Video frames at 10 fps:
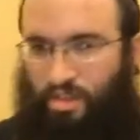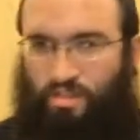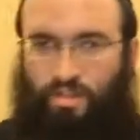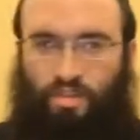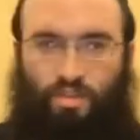
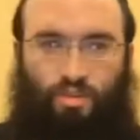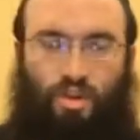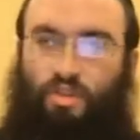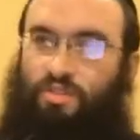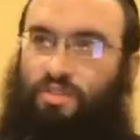you, it
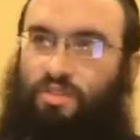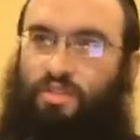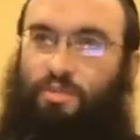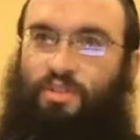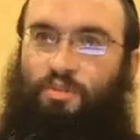was hard to, you
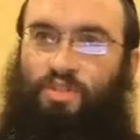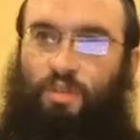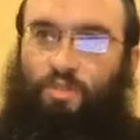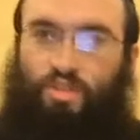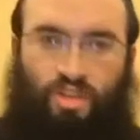didn't spend so
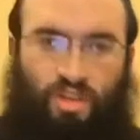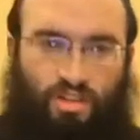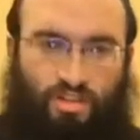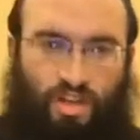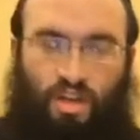much time with your
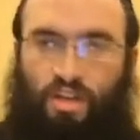kids,